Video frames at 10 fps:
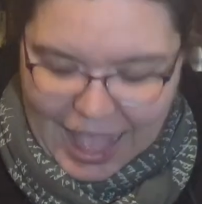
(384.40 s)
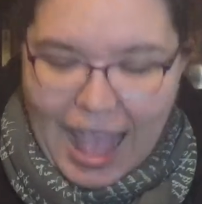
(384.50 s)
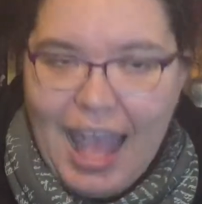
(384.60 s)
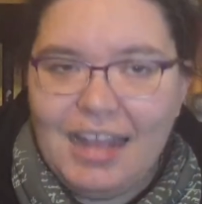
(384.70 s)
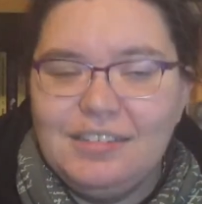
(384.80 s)

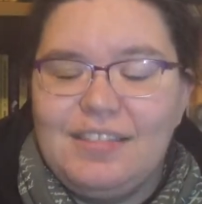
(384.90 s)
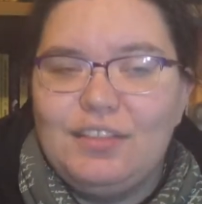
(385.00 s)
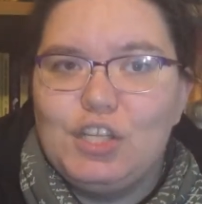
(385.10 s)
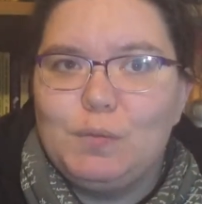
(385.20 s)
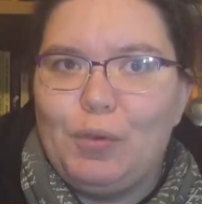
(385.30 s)
And
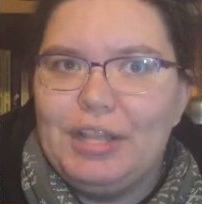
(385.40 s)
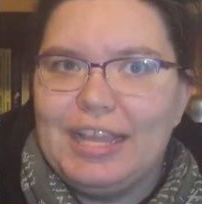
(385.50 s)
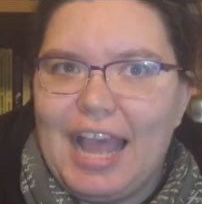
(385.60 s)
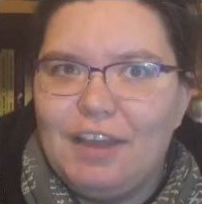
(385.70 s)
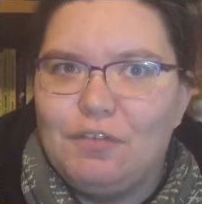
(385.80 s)
then the spoiler
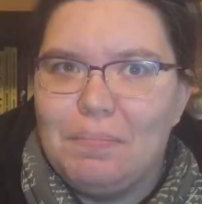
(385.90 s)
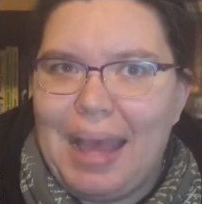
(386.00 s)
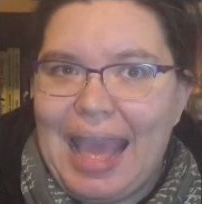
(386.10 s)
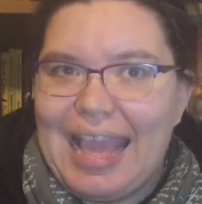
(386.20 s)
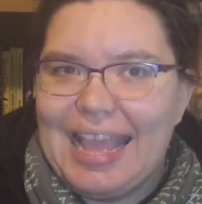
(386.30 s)
card for
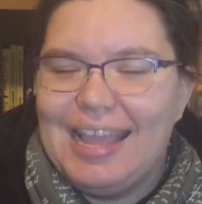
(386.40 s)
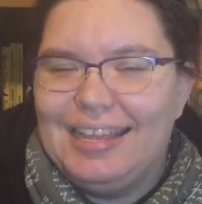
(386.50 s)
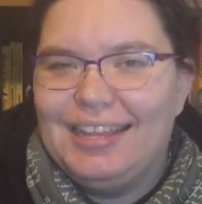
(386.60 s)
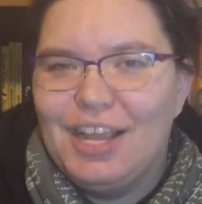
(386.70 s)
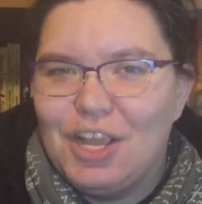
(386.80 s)
May,
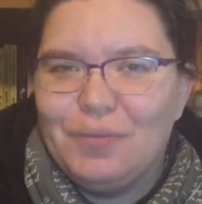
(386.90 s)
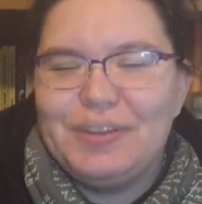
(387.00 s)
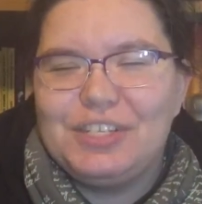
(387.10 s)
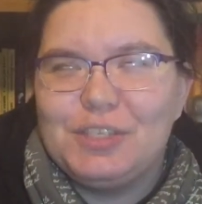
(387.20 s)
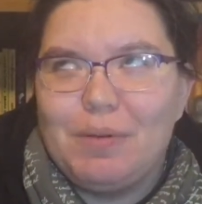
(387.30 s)

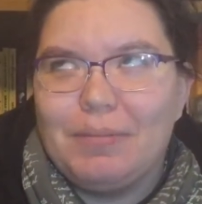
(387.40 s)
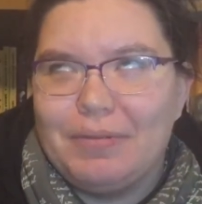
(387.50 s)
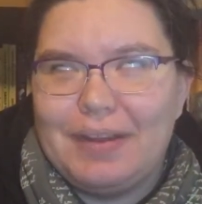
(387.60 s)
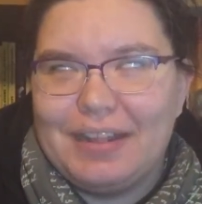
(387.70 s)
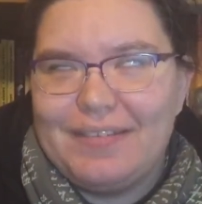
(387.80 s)
which is probably
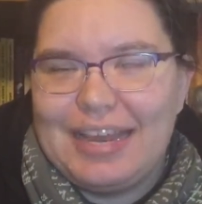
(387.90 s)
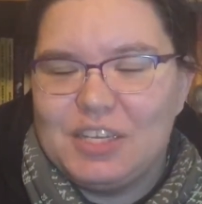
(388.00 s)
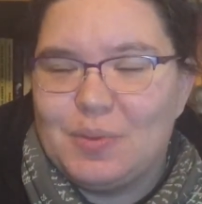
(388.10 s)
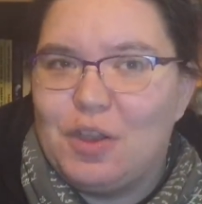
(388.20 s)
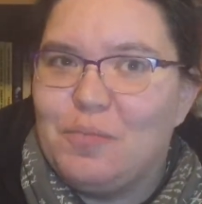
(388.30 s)
running late
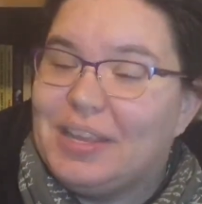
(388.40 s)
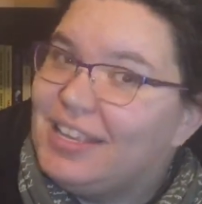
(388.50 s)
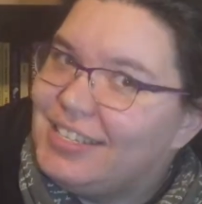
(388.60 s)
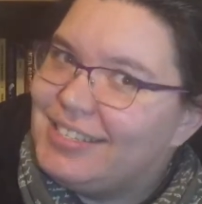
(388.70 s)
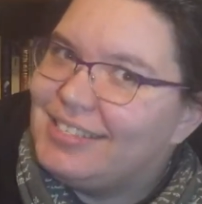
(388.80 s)
as well
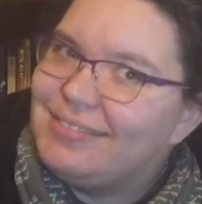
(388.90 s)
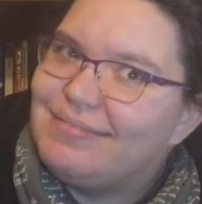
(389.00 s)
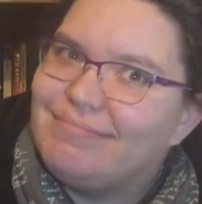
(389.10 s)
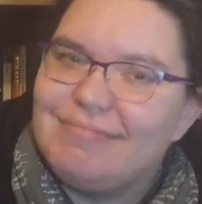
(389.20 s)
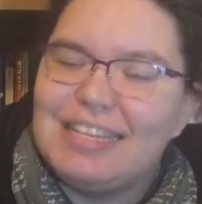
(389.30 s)
because
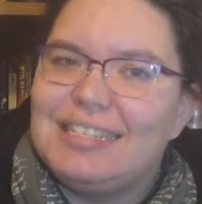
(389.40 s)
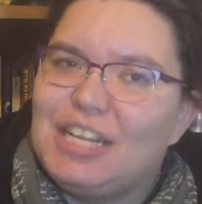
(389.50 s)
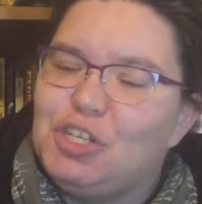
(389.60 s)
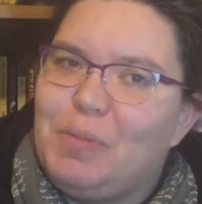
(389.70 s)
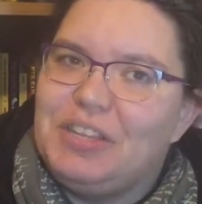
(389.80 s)

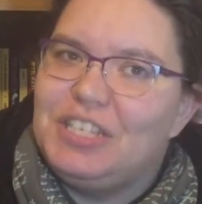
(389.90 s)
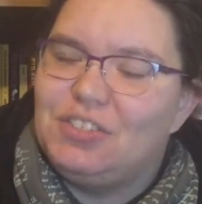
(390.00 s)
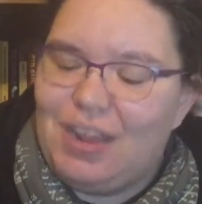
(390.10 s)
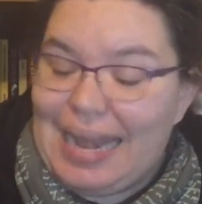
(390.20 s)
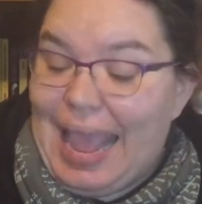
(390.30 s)
international postage
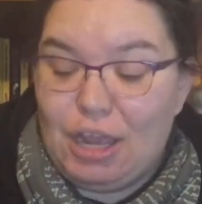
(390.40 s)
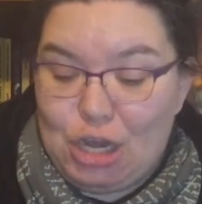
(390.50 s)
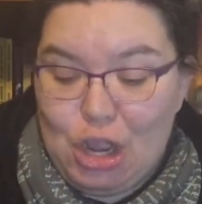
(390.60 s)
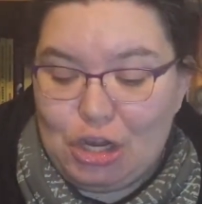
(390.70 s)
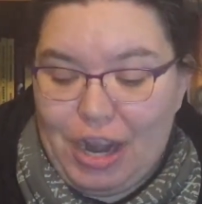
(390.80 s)
right now,
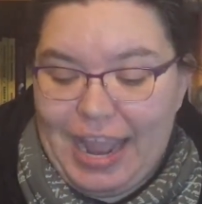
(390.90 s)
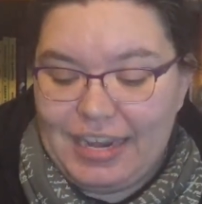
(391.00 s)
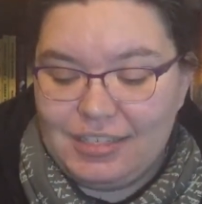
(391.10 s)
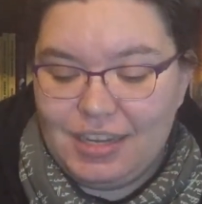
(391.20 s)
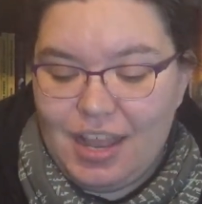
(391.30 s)
not
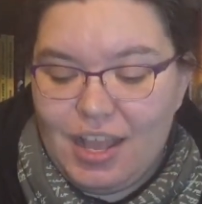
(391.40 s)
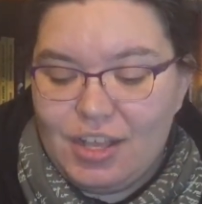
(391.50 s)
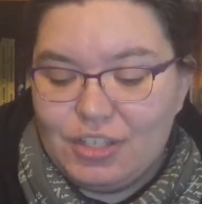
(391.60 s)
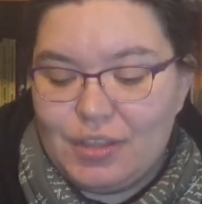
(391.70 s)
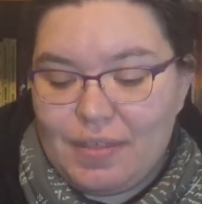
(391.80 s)
great.
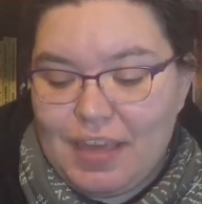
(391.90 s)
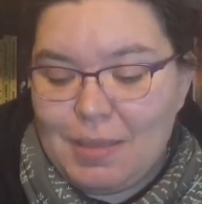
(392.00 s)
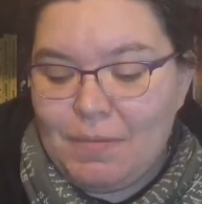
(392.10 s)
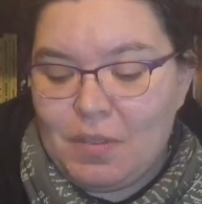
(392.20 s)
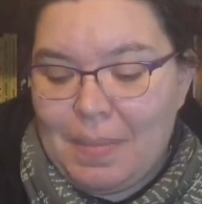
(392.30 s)
So the
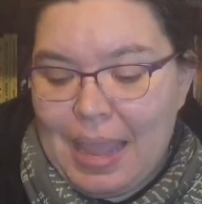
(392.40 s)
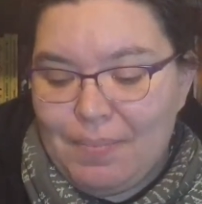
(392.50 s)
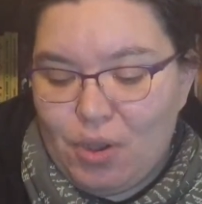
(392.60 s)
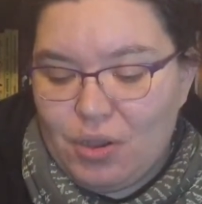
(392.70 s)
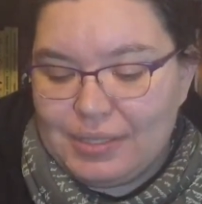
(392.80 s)
theme of the May
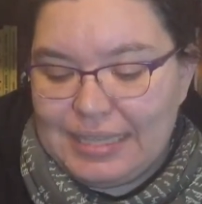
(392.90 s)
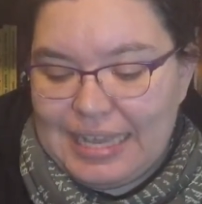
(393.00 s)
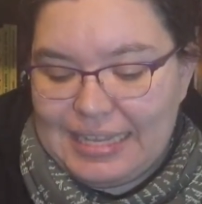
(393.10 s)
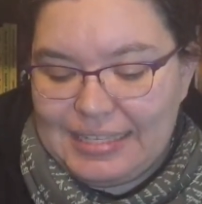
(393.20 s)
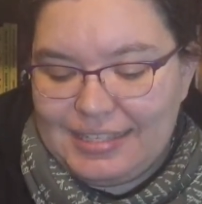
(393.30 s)
box
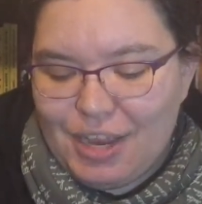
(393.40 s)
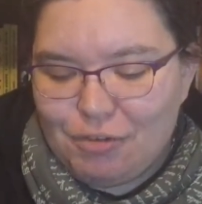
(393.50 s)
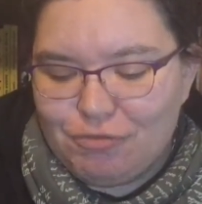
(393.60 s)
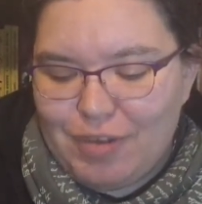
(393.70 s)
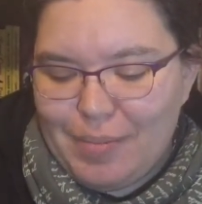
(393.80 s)
is
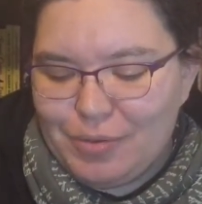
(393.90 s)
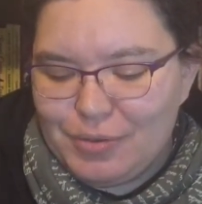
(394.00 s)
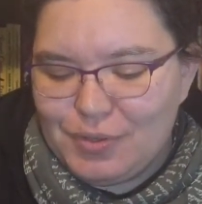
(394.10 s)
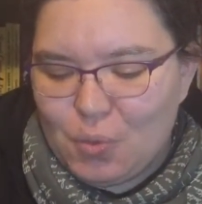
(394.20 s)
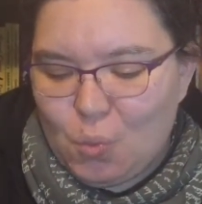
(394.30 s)

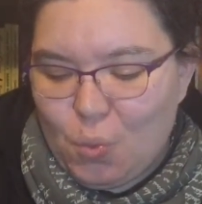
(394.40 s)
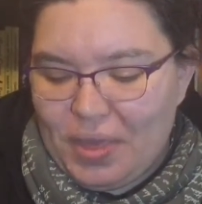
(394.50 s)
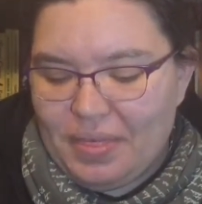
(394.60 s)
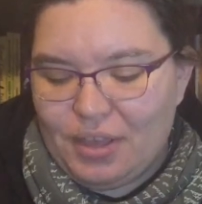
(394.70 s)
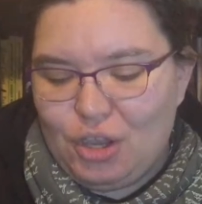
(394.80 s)
Rebels
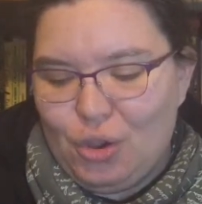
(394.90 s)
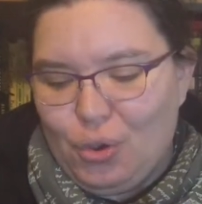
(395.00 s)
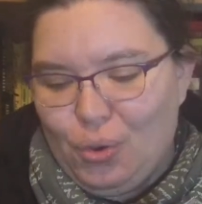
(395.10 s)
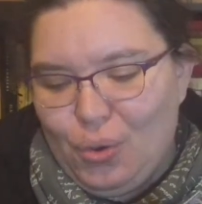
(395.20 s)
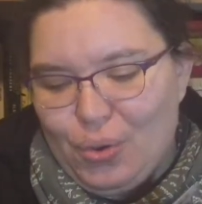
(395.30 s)
with a
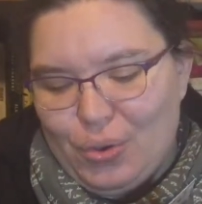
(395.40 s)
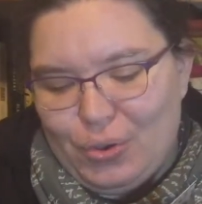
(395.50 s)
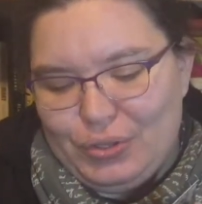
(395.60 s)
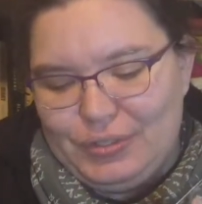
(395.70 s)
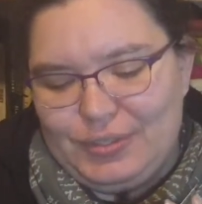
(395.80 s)

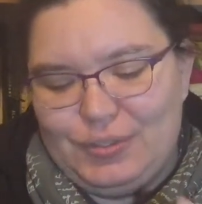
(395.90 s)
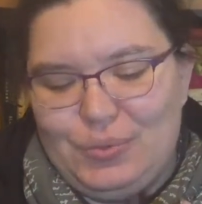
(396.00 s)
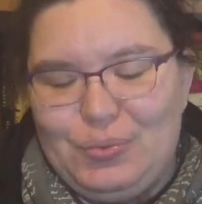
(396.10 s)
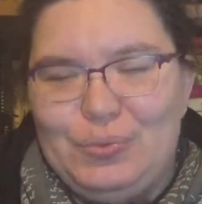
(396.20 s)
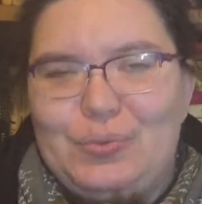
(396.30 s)
Cause.
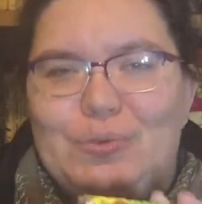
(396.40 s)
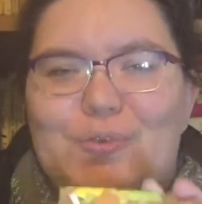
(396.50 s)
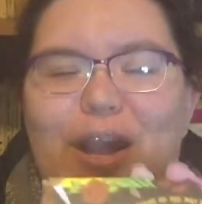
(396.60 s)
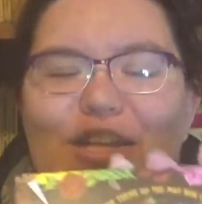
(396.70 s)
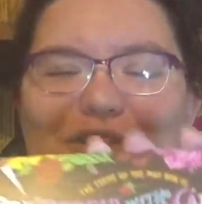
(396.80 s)

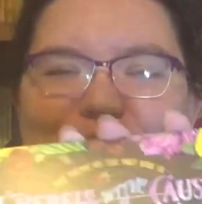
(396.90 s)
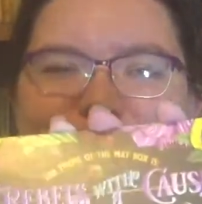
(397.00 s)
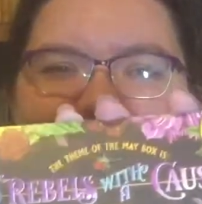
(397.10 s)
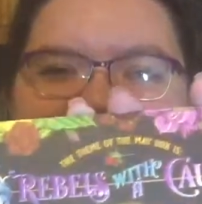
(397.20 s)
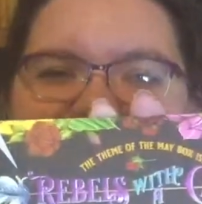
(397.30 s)
Ooh, I
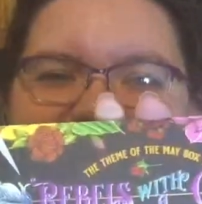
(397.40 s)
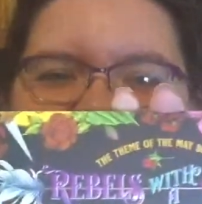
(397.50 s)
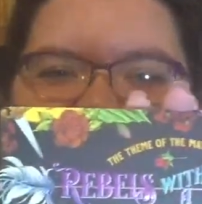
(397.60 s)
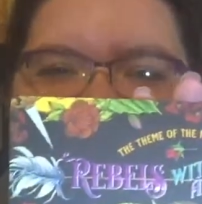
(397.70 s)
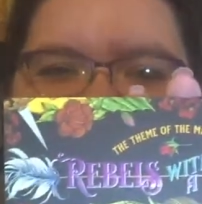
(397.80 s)
do like
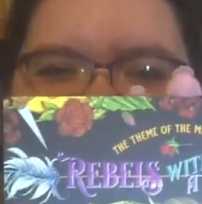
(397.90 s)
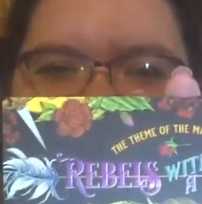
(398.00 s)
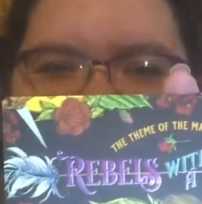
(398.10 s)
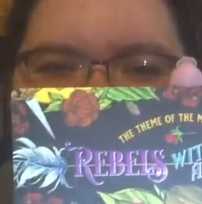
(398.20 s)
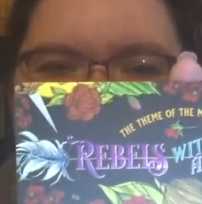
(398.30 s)
that
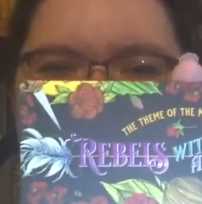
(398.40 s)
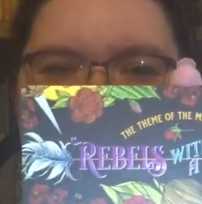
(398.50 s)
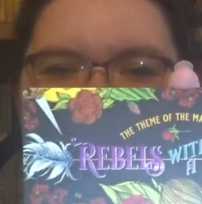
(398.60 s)
artwork.